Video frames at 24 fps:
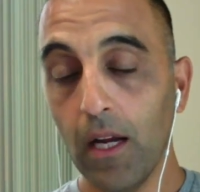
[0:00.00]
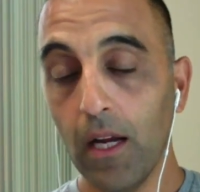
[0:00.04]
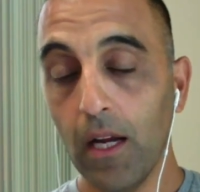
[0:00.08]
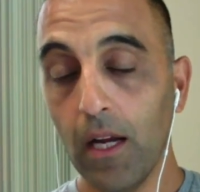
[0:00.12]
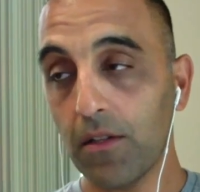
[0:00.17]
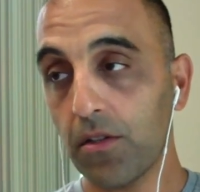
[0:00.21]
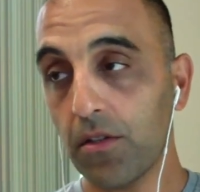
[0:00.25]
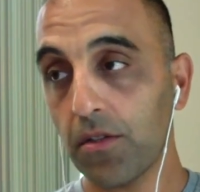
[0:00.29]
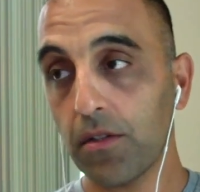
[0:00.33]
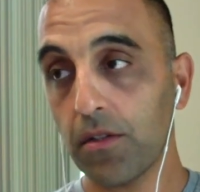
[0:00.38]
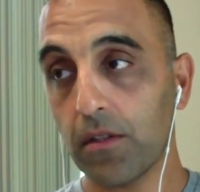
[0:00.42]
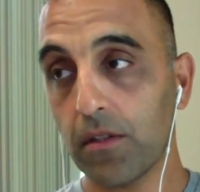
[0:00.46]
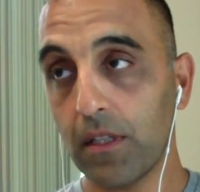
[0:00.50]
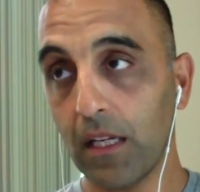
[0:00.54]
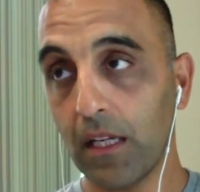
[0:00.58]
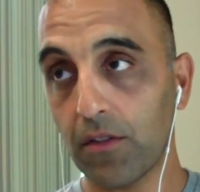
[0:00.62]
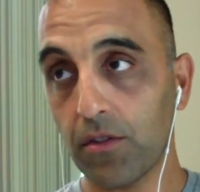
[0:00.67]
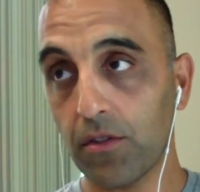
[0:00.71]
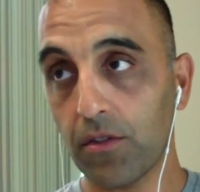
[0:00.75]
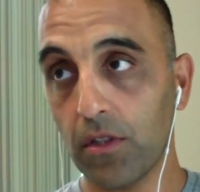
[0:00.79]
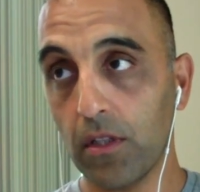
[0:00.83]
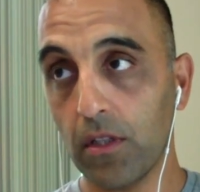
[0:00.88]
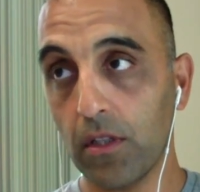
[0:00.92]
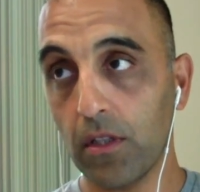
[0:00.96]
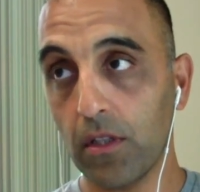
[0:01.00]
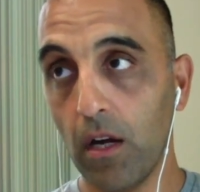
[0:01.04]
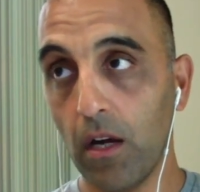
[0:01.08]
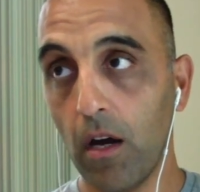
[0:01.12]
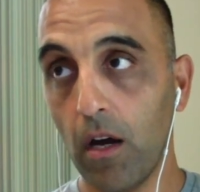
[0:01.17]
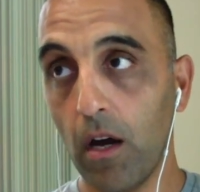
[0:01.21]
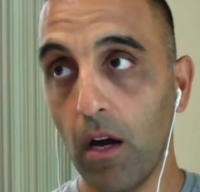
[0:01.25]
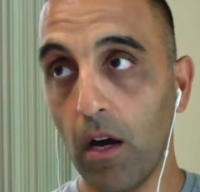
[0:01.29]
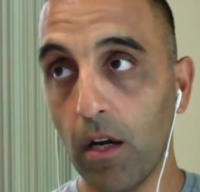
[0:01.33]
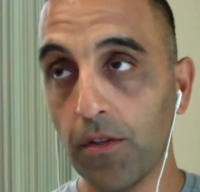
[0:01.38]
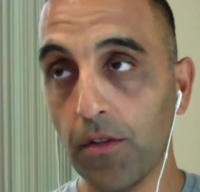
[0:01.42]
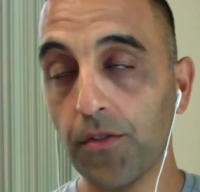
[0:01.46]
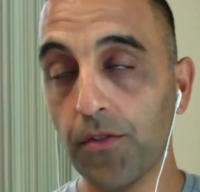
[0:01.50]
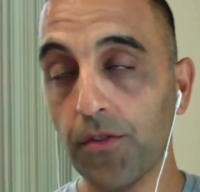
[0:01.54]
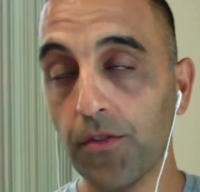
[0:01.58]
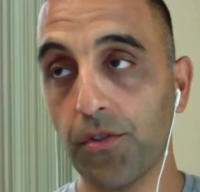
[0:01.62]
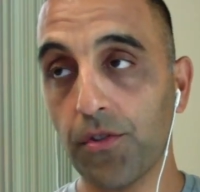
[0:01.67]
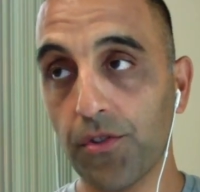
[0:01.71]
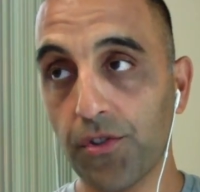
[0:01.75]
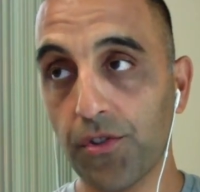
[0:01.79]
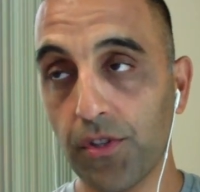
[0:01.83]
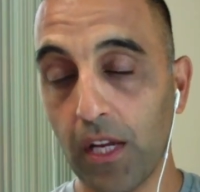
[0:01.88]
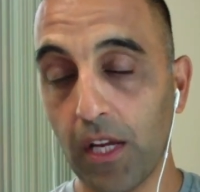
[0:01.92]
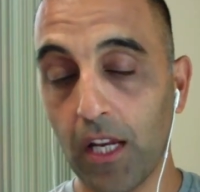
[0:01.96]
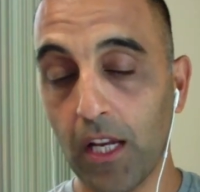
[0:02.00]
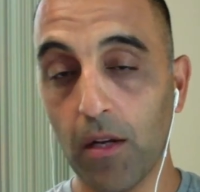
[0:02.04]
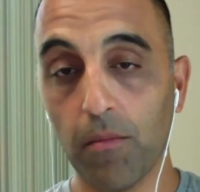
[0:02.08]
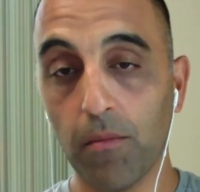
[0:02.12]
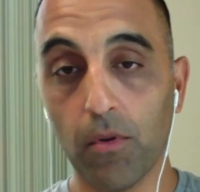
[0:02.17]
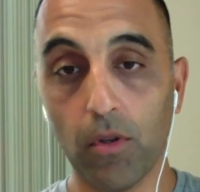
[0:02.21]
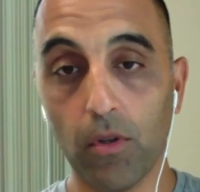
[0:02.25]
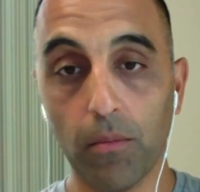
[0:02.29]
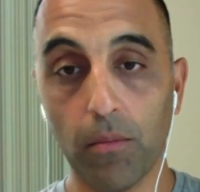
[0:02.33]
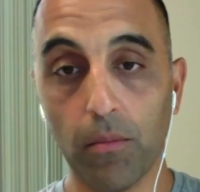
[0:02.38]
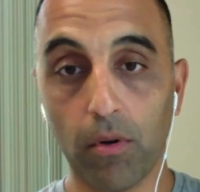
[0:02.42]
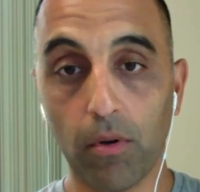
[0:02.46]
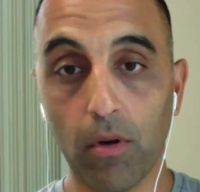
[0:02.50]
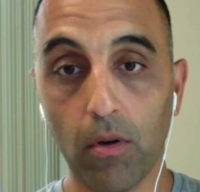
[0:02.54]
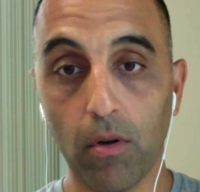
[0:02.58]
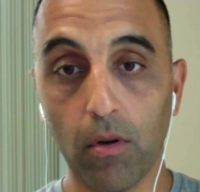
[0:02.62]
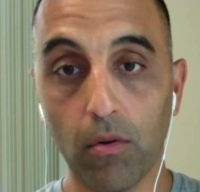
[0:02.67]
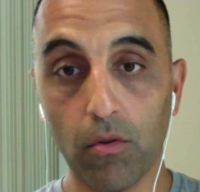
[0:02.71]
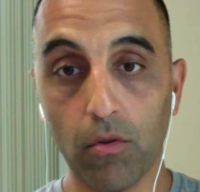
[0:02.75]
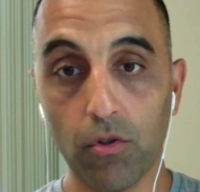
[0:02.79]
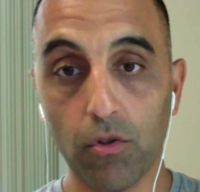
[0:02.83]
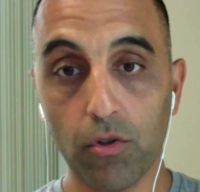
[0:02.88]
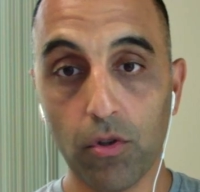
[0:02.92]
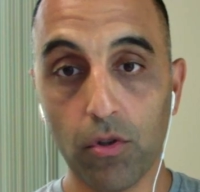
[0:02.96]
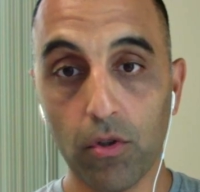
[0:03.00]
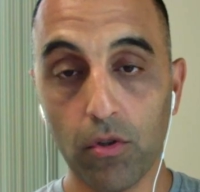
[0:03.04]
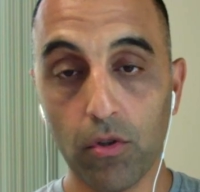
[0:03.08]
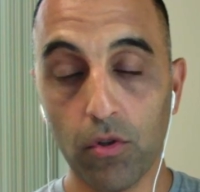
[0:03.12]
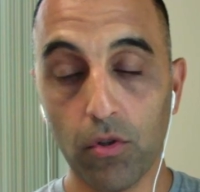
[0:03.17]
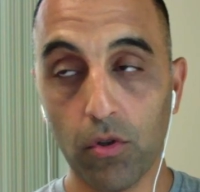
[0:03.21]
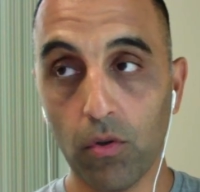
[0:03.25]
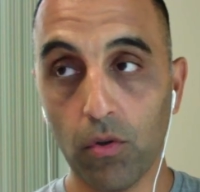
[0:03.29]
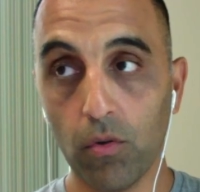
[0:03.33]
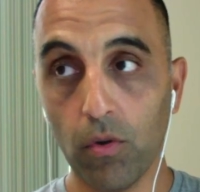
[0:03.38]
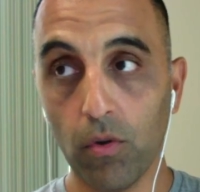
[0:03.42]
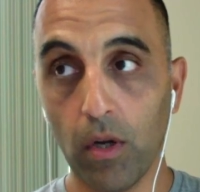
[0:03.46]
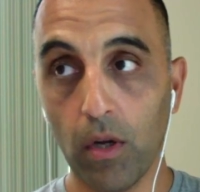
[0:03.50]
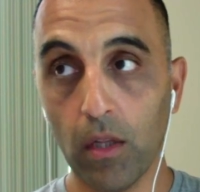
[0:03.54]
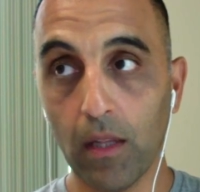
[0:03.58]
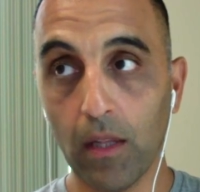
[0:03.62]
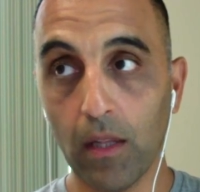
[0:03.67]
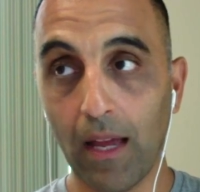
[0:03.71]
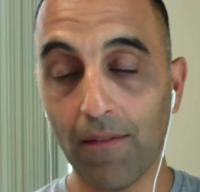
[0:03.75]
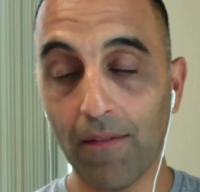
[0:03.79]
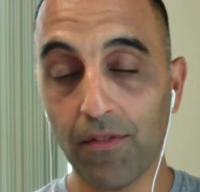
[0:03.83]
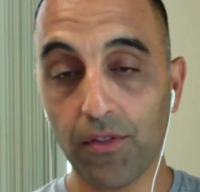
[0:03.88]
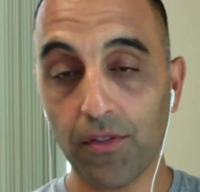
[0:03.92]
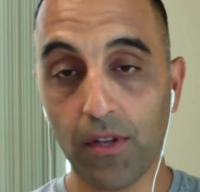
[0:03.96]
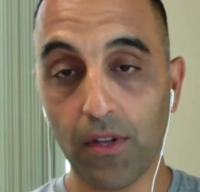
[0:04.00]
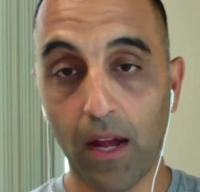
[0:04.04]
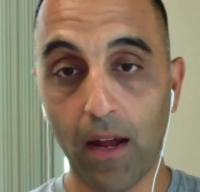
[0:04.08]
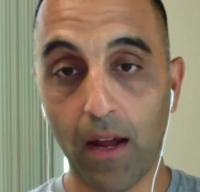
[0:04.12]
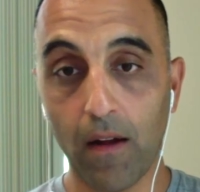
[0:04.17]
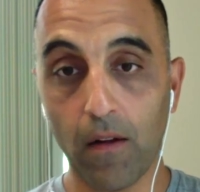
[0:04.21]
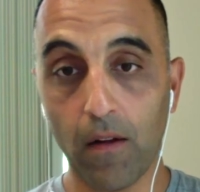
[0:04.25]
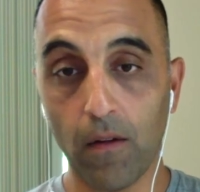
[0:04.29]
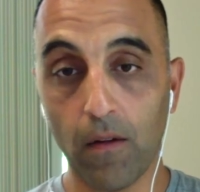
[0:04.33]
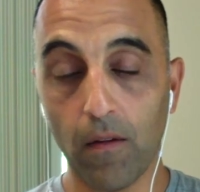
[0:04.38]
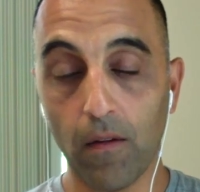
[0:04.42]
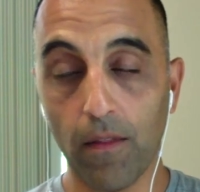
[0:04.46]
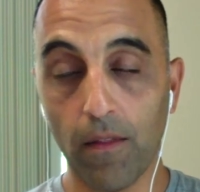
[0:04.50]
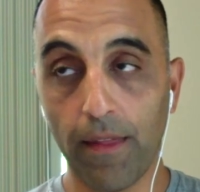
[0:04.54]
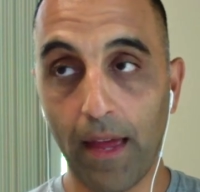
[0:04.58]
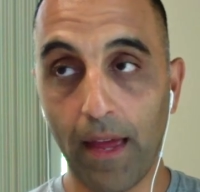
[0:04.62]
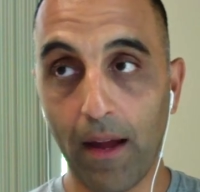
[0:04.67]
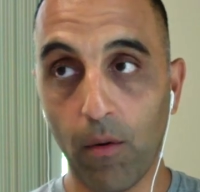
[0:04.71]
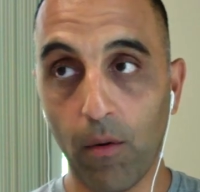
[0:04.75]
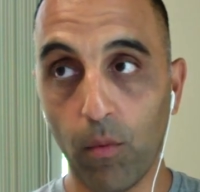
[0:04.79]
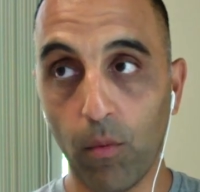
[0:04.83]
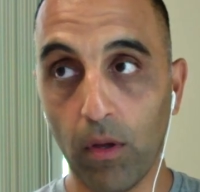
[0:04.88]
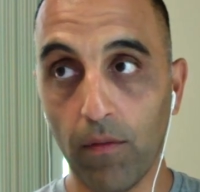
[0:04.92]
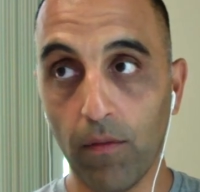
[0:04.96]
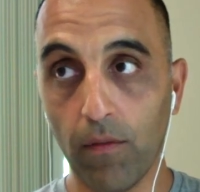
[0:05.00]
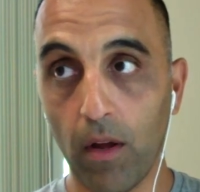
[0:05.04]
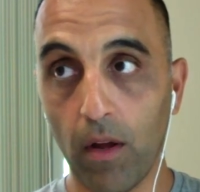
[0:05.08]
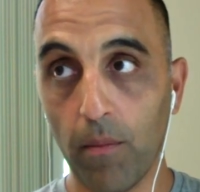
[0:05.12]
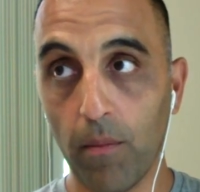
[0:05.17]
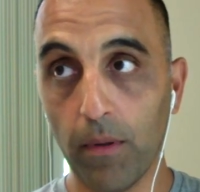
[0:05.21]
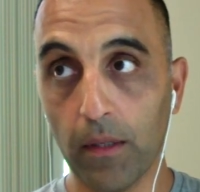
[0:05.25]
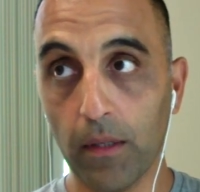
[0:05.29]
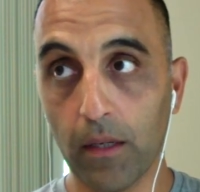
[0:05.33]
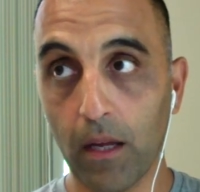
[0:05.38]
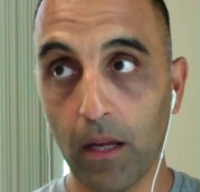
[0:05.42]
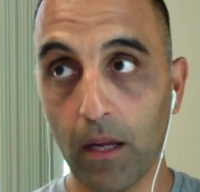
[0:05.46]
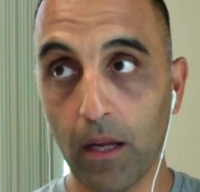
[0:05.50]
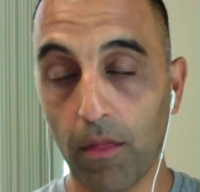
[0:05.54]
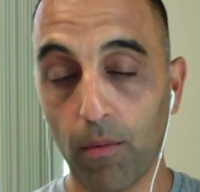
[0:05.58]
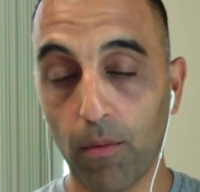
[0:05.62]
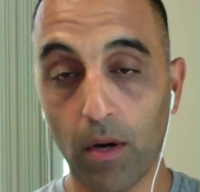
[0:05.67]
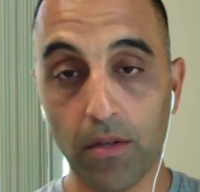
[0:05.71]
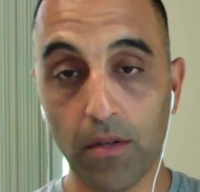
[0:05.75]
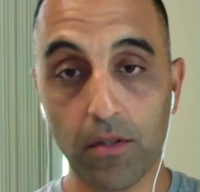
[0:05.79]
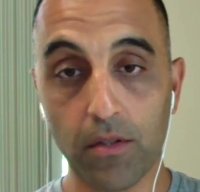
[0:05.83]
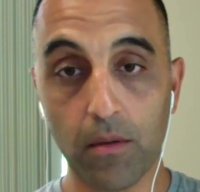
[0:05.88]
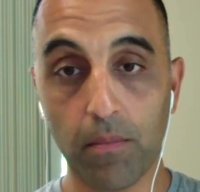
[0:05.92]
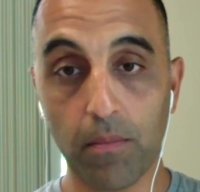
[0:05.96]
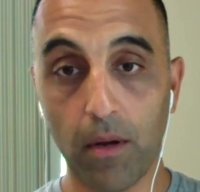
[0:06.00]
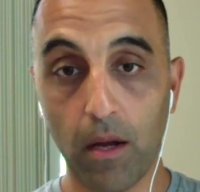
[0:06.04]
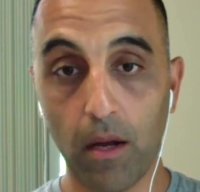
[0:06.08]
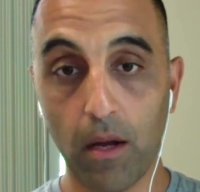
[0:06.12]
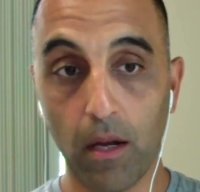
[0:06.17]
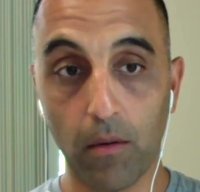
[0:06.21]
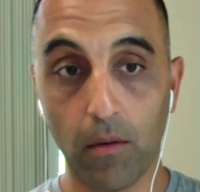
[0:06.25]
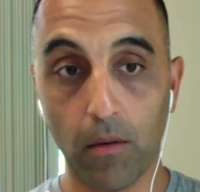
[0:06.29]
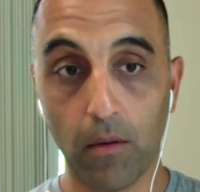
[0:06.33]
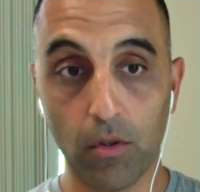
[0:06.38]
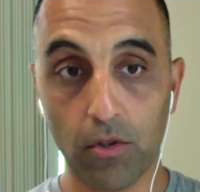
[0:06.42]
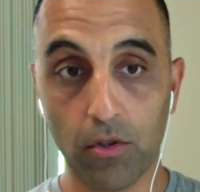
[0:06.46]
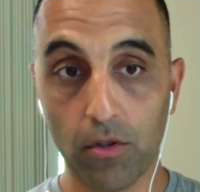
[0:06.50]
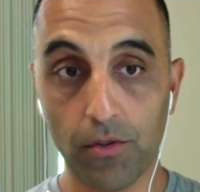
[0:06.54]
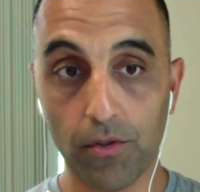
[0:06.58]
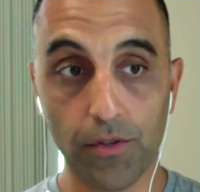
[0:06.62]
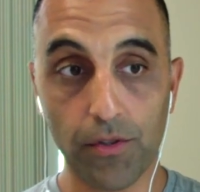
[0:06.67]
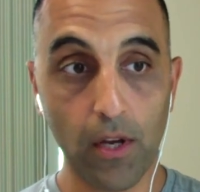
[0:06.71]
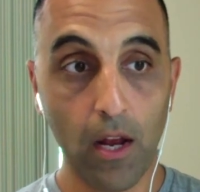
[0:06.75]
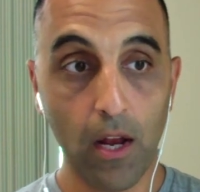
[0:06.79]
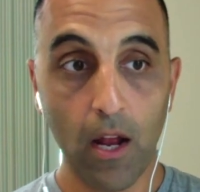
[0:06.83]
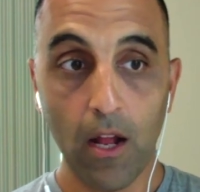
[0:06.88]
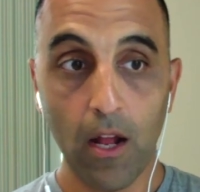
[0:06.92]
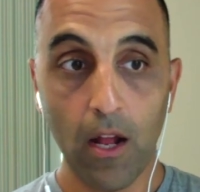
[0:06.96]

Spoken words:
And that's an unsustainable approach to a lifestyle that we've all been kind of thrust upon, which is